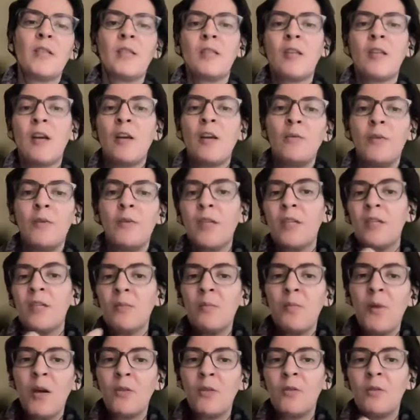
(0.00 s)
it kind of is
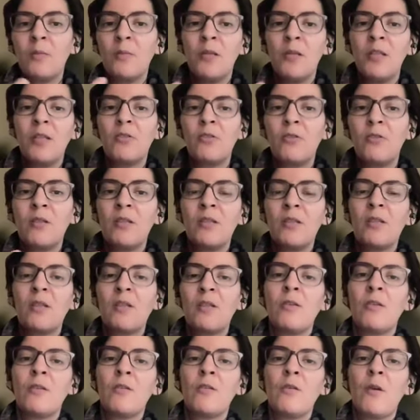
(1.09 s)
about the military and
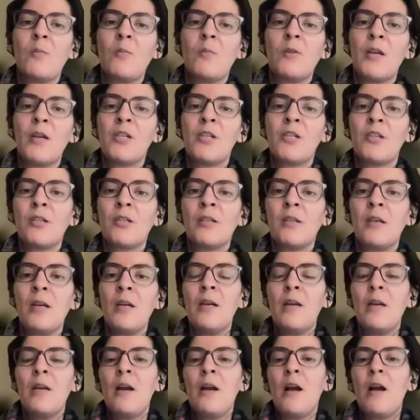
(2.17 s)
security cooperation.
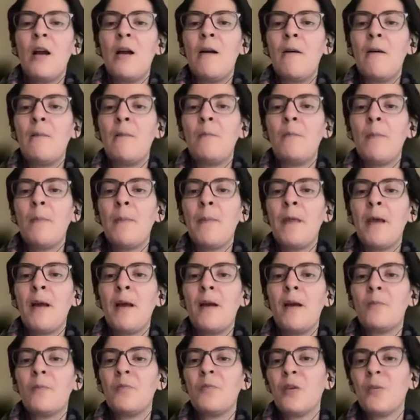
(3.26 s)
So
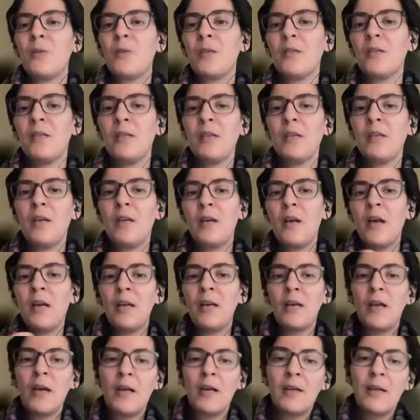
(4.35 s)

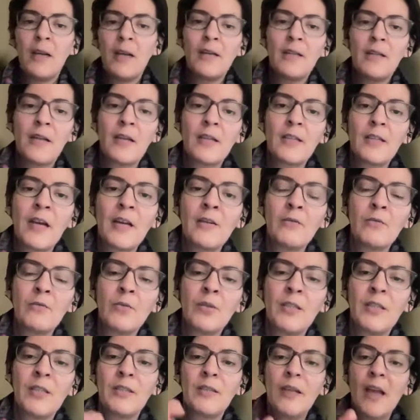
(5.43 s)
I'll kind of
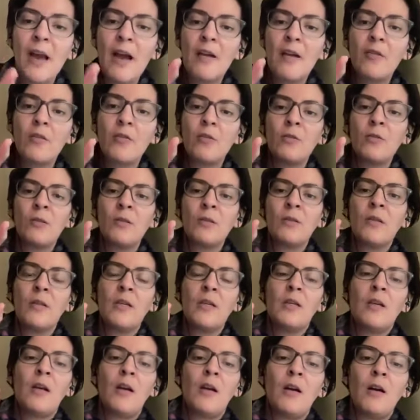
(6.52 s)
really tackle
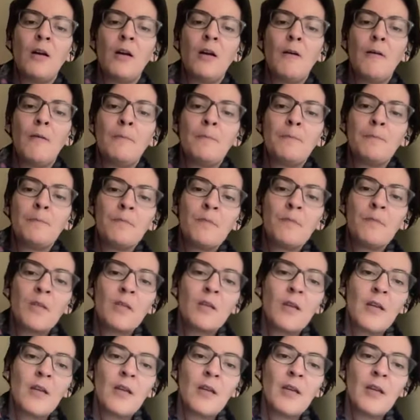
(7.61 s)

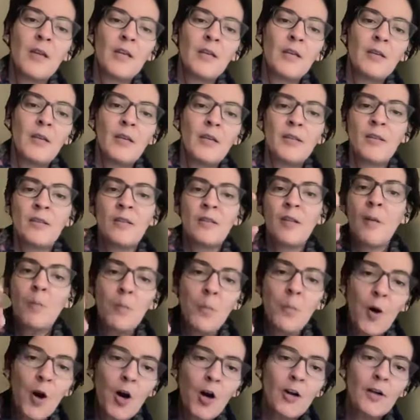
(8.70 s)
a
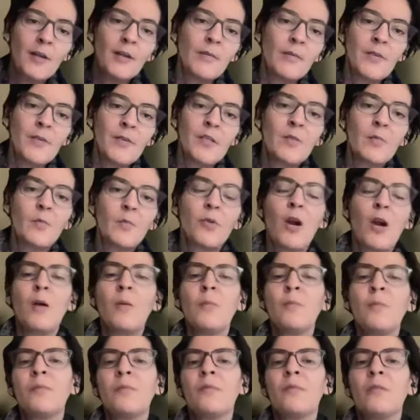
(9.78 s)
sub-part of this
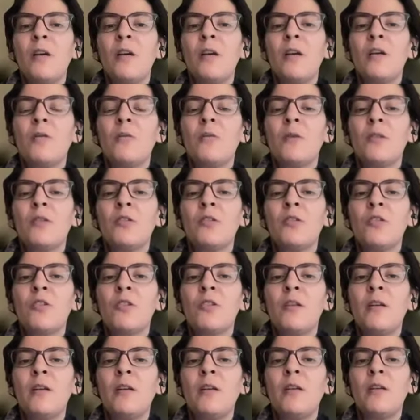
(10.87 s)
prompt, which
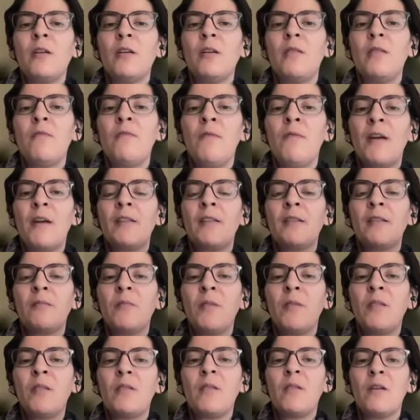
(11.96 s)
invited
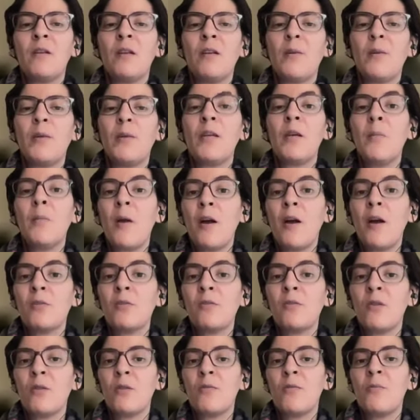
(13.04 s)
me to think about
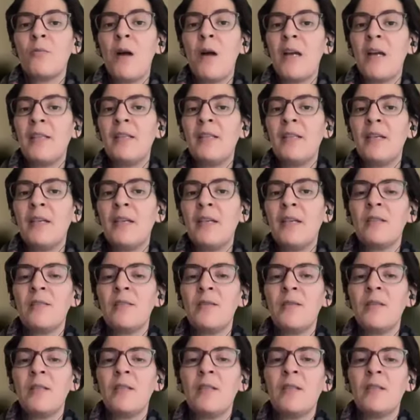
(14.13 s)
sort of mining
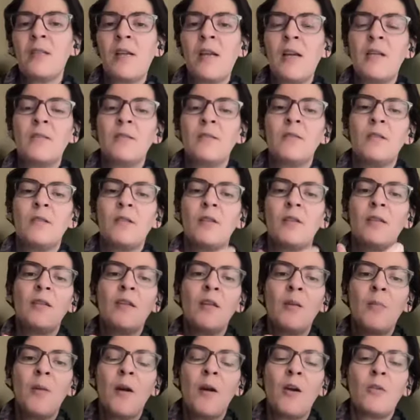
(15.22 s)
activities and to think
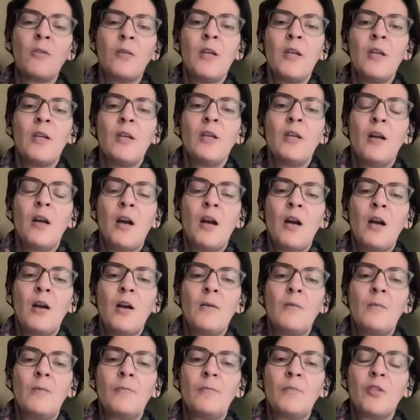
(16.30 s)
about
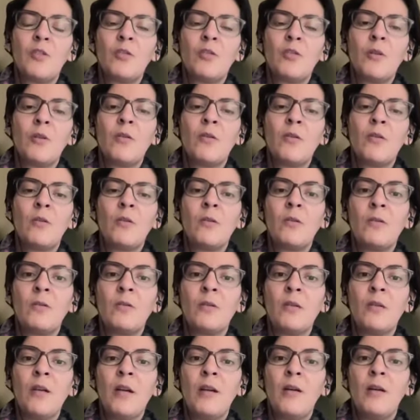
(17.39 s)

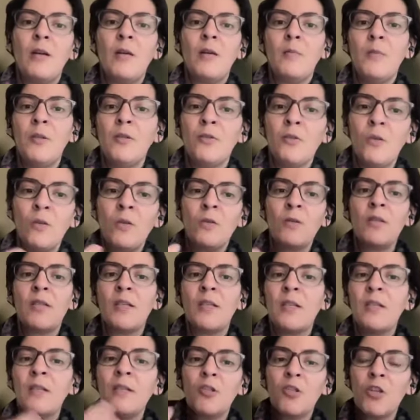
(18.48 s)
critical minerals
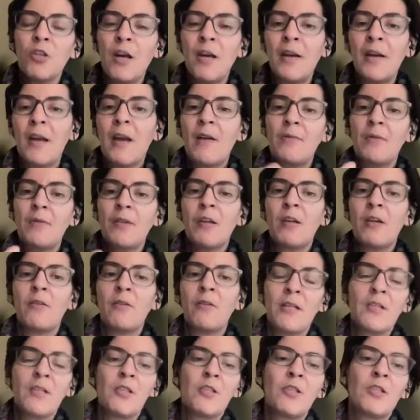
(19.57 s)
in the China-Africa
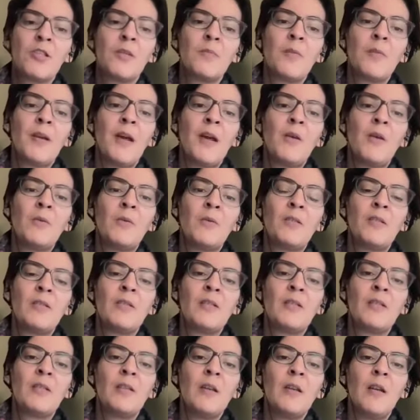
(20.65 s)
relationship and how we
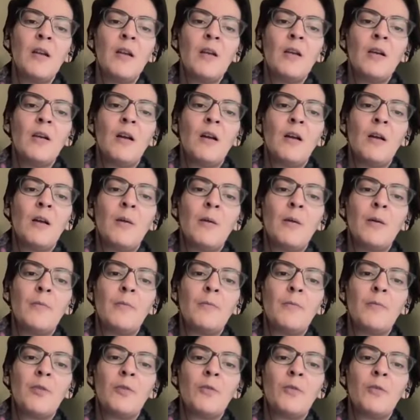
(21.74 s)
see
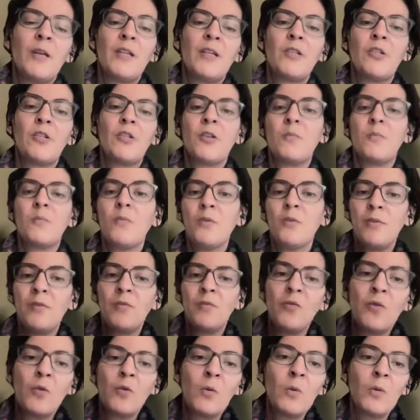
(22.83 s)
the relationship moving
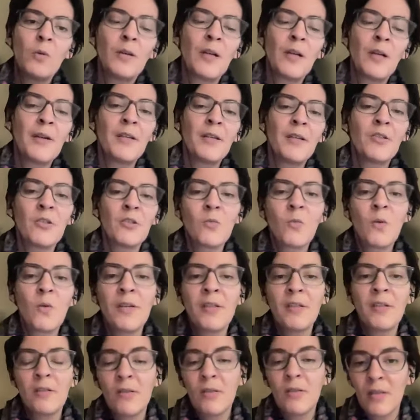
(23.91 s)
forward. And I just
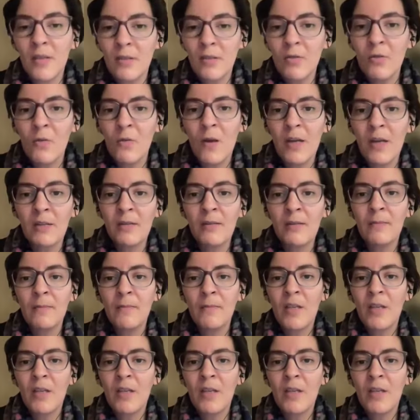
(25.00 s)
wanted to situate